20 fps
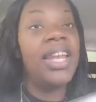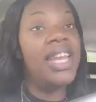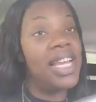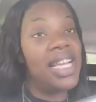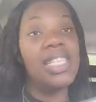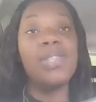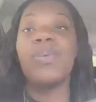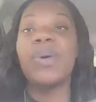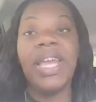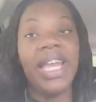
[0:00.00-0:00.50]

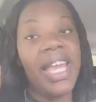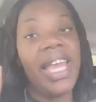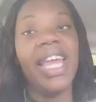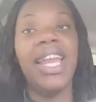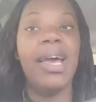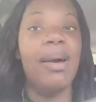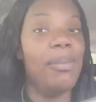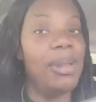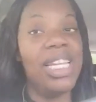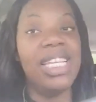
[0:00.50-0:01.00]
This
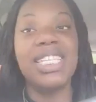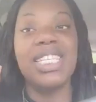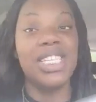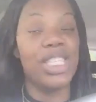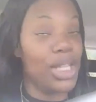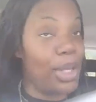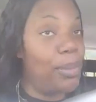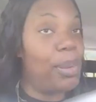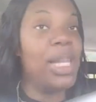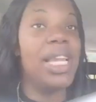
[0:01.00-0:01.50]
weekend I'm gonna
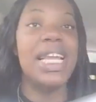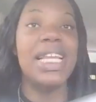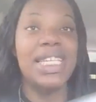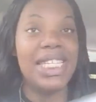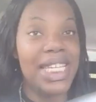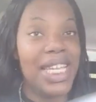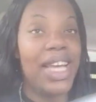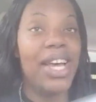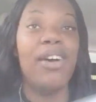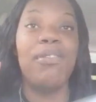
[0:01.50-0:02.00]
listen to
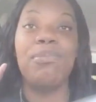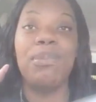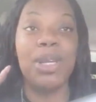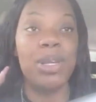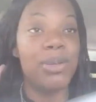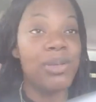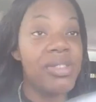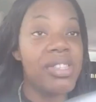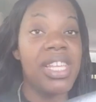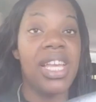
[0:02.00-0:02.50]
plenty of
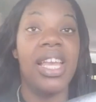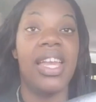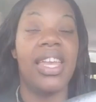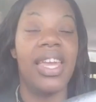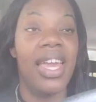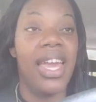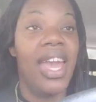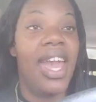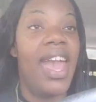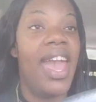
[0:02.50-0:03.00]
music
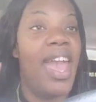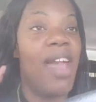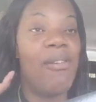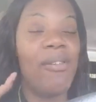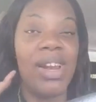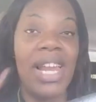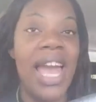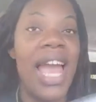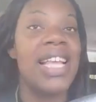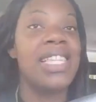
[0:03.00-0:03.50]

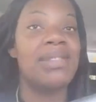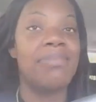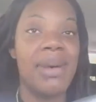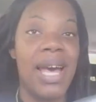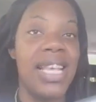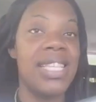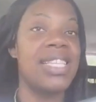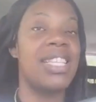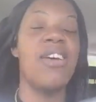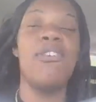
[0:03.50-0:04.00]
and relax
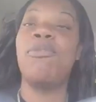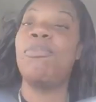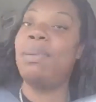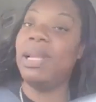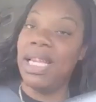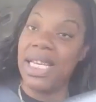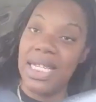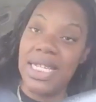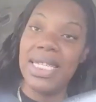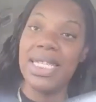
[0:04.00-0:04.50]
myself
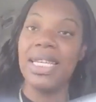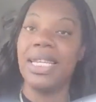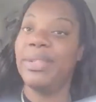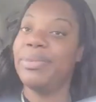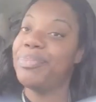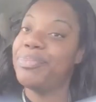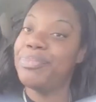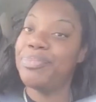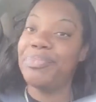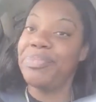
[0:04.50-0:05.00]
plenty.